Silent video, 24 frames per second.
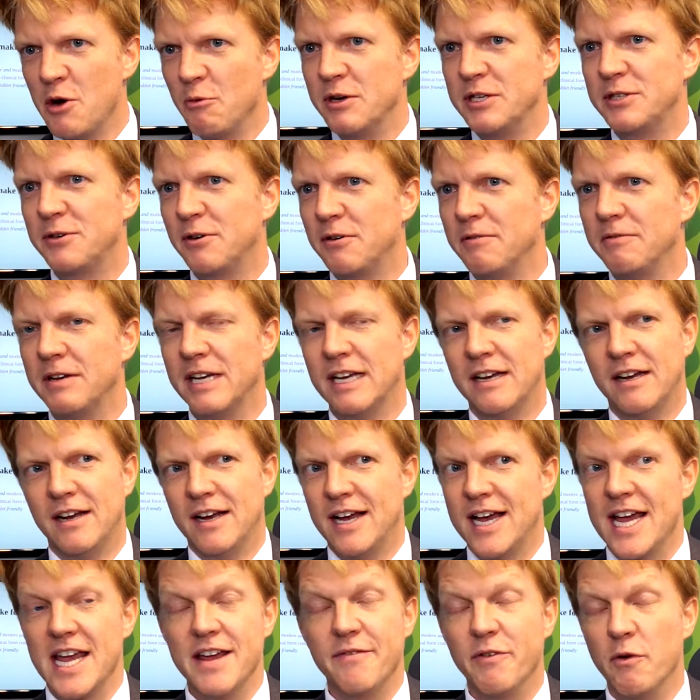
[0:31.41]
We sort of
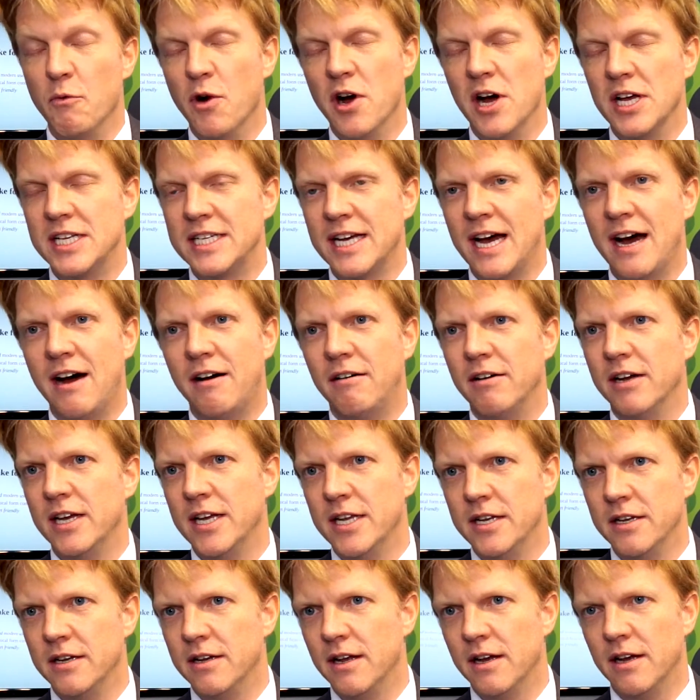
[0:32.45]
even worked out
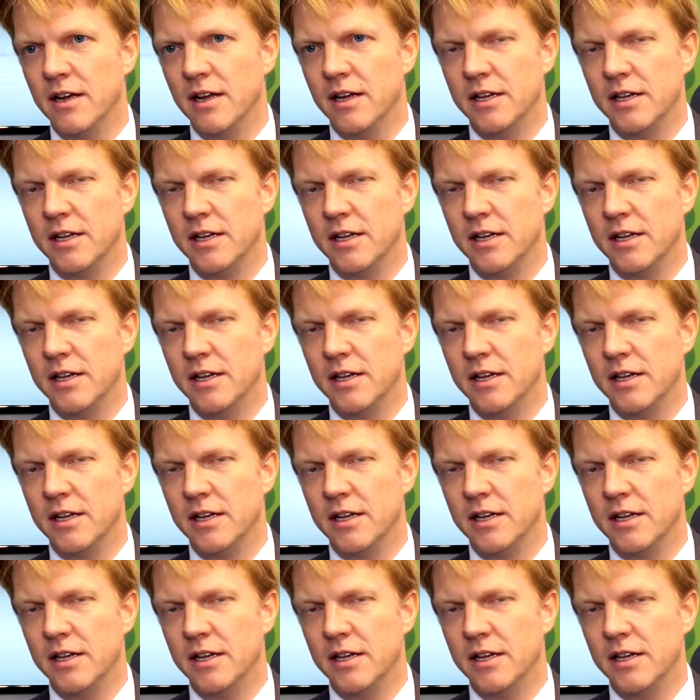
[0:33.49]
in